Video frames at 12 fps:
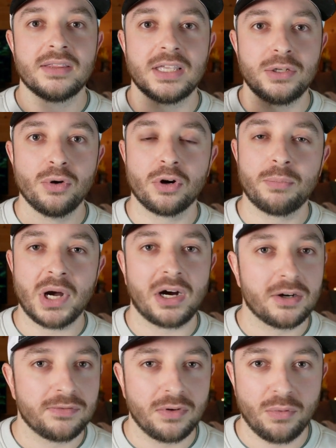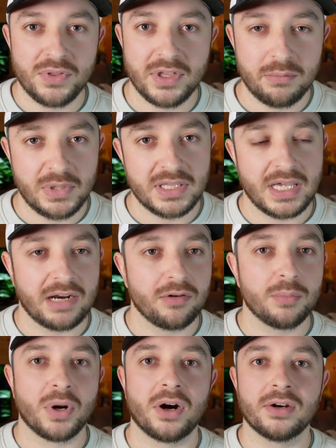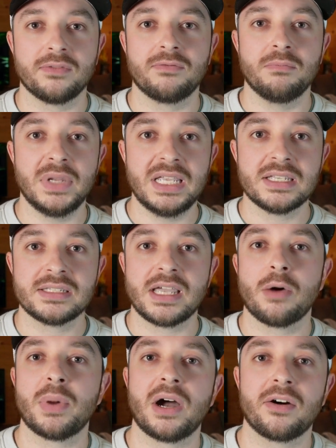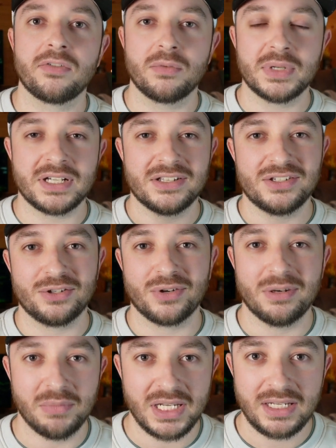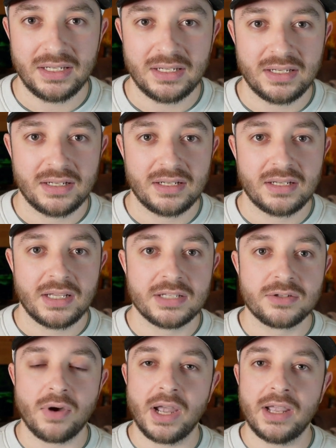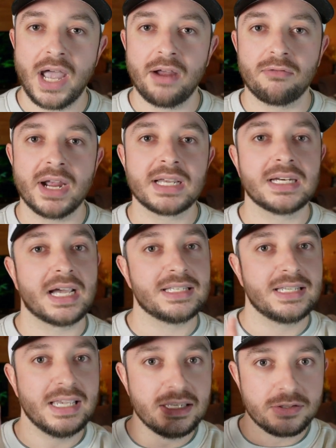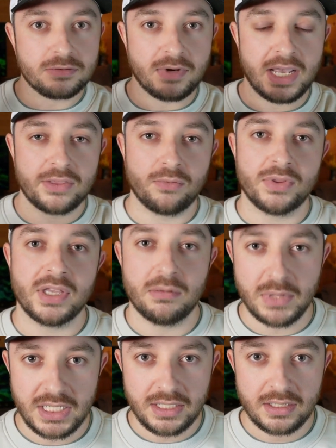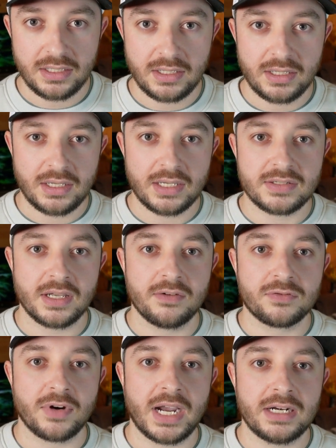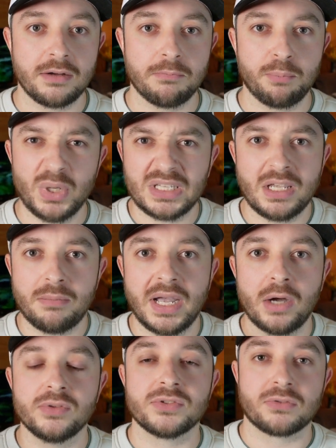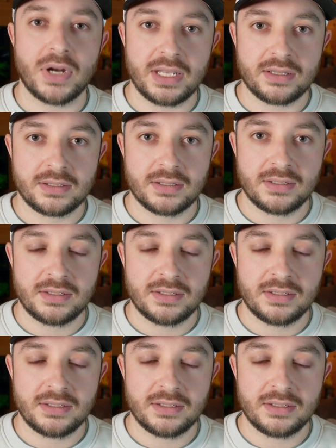you are powerful within me, that every part of me is now powerful because you're in me. And so I recognize his strength within me instead of trying to build up my own strength,